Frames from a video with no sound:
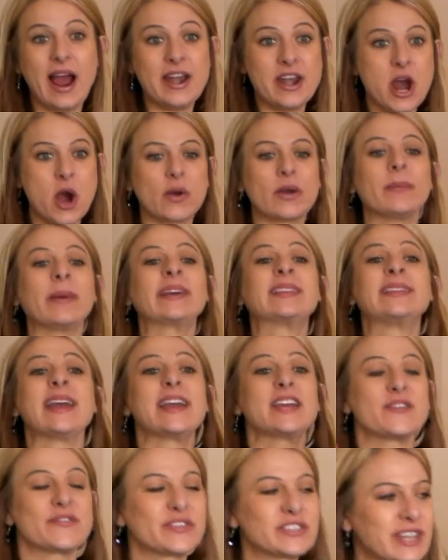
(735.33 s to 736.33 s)
I know, and I'm like,
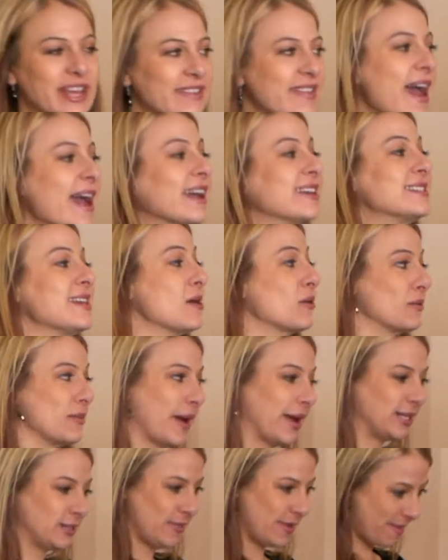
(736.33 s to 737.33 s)
thank you for saying that because that
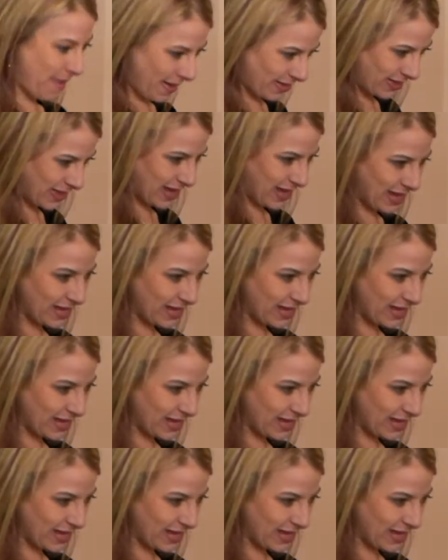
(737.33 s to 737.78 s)
reminds me about